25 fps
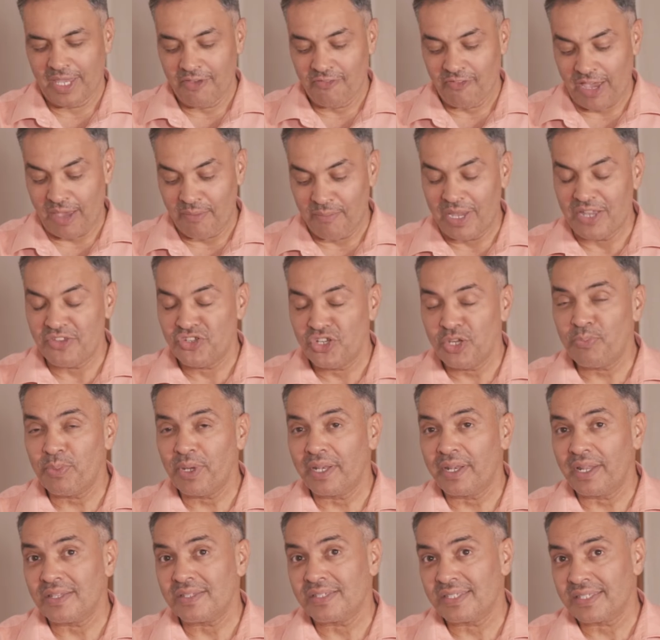If I may
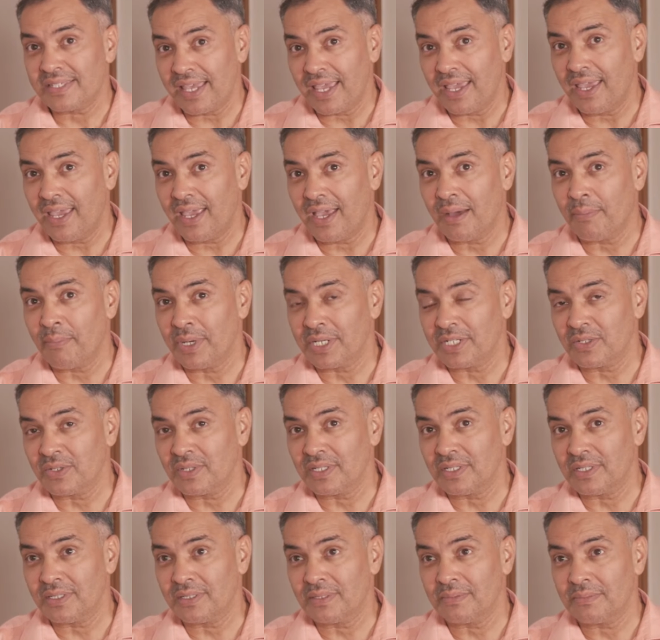chip in and say a
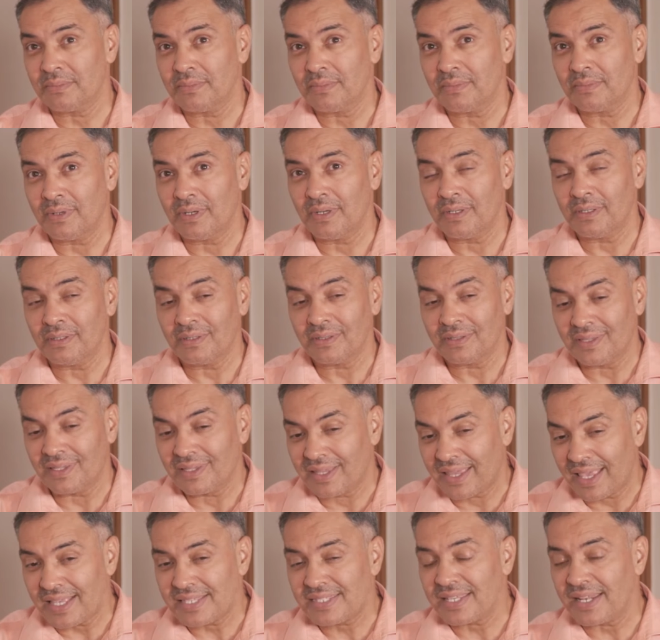particular
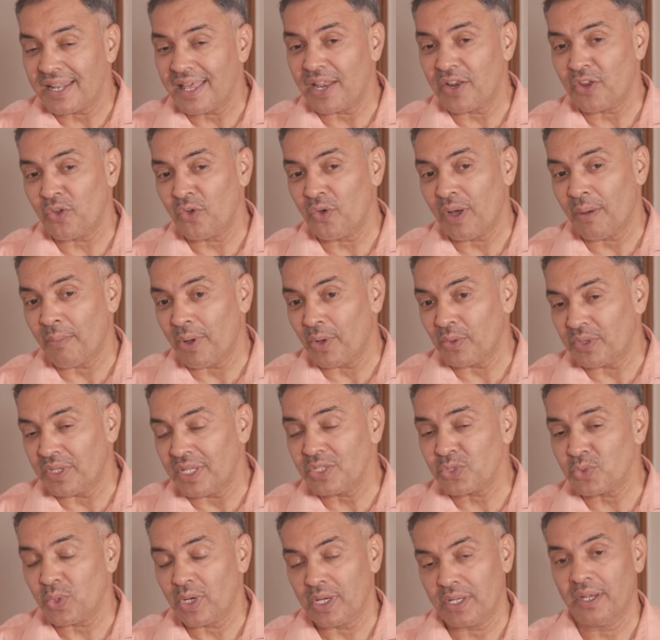case scenario about
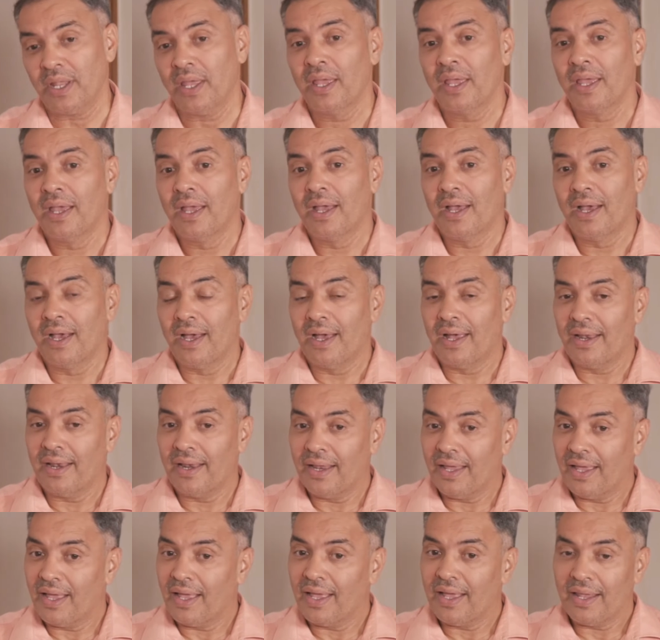this one,
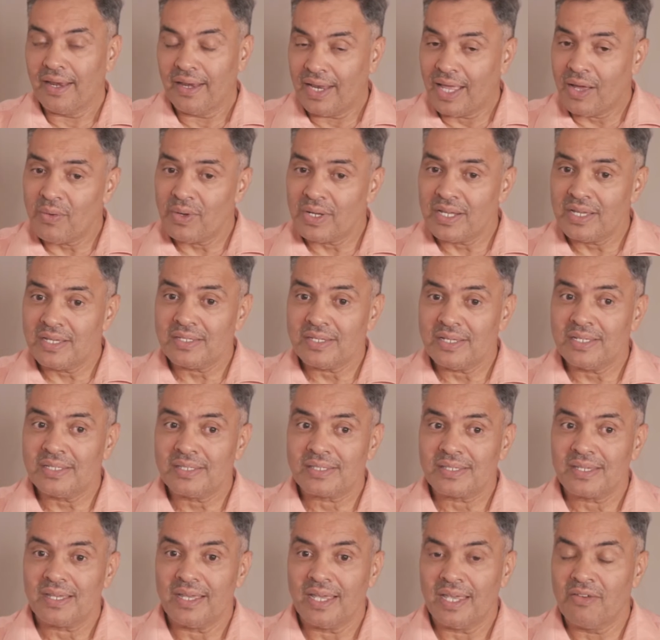nowadays
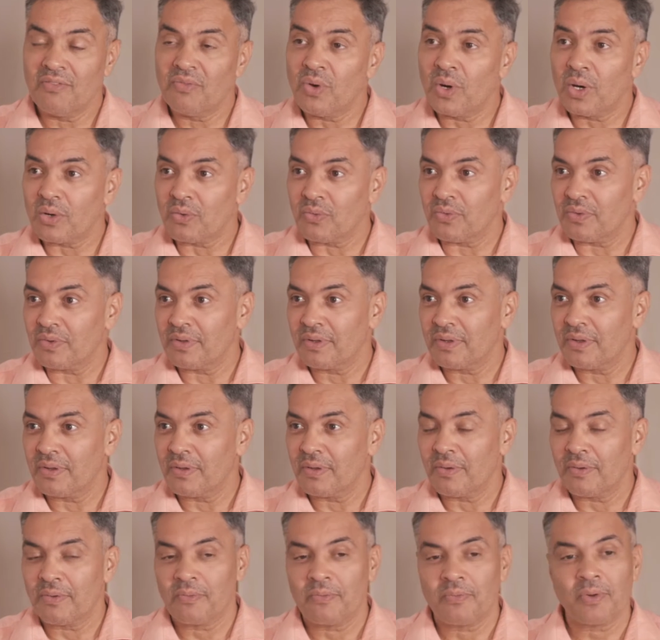it's evolved
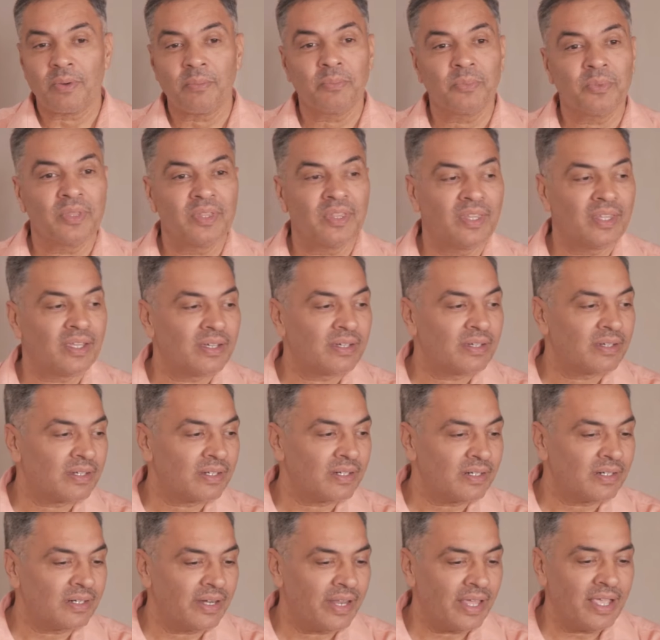from
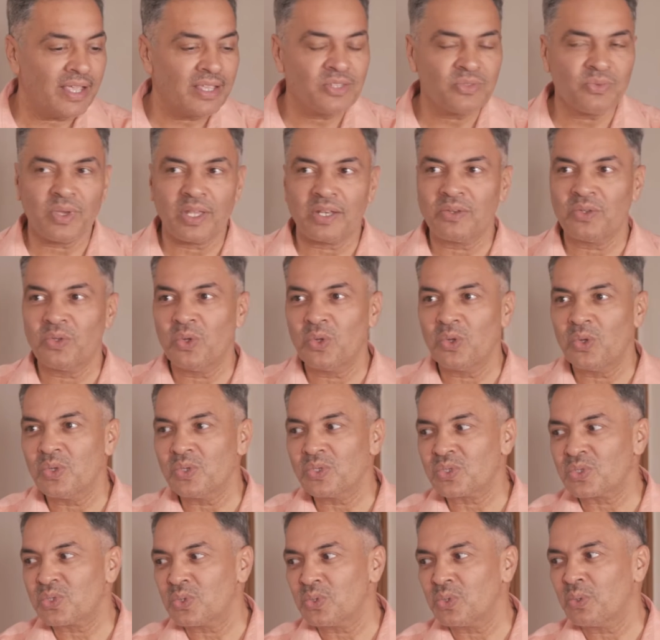the days when we
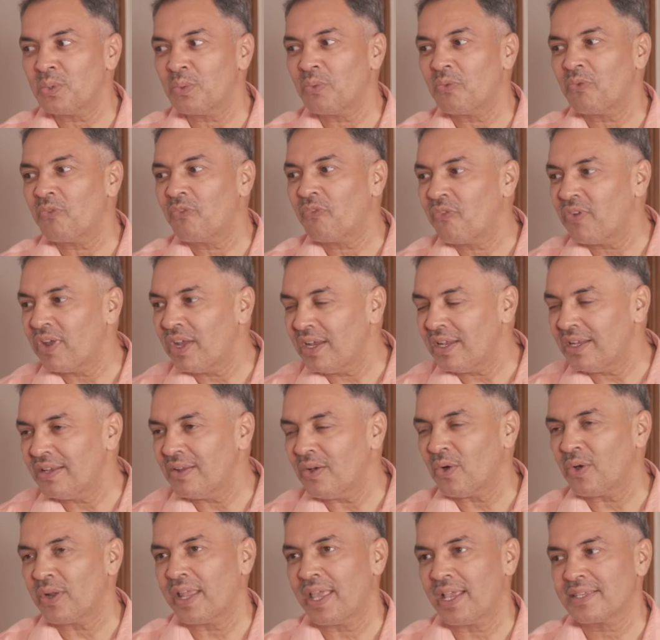used to
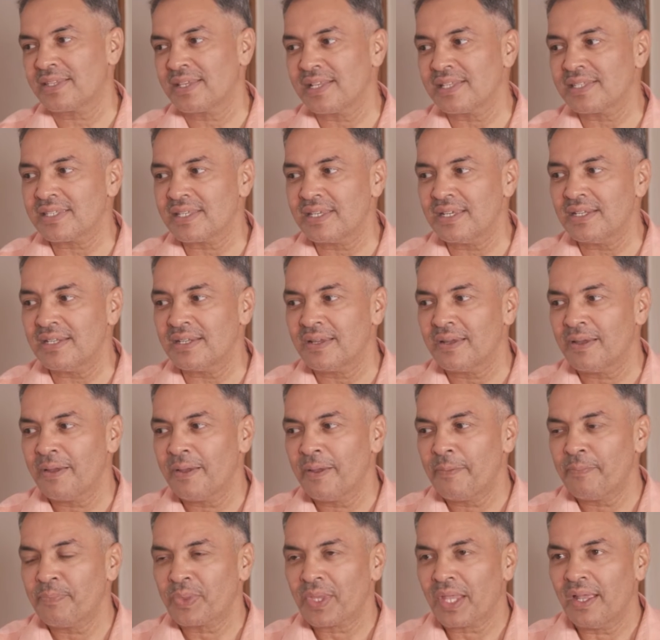feed on Excel sheet.
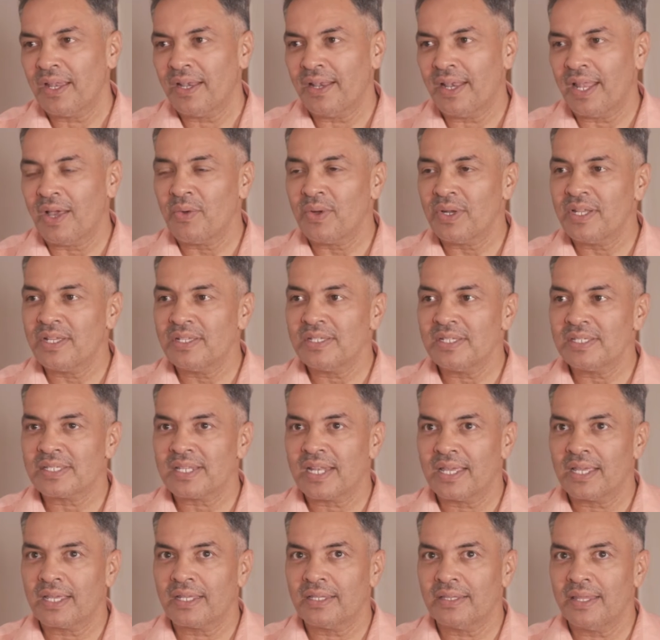Nowadays
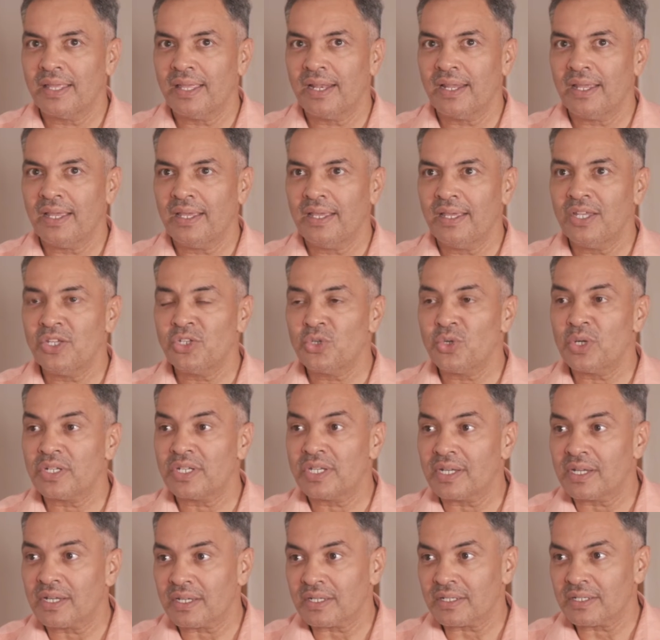it's like very issue
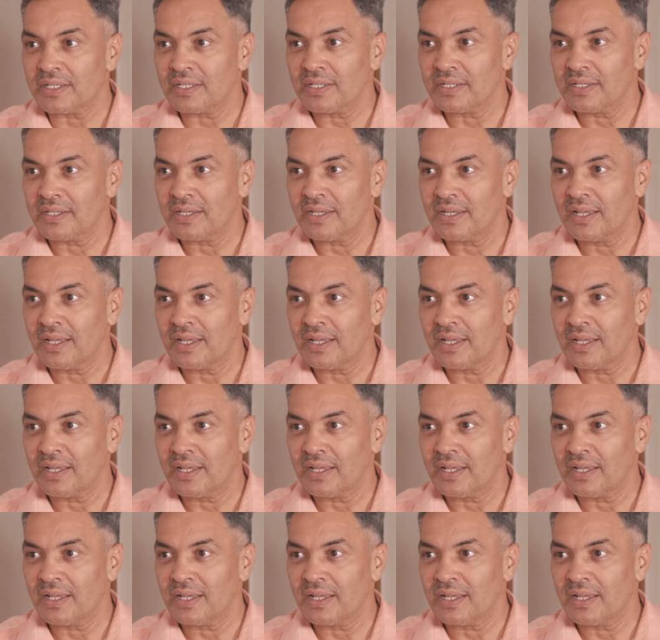a ticket.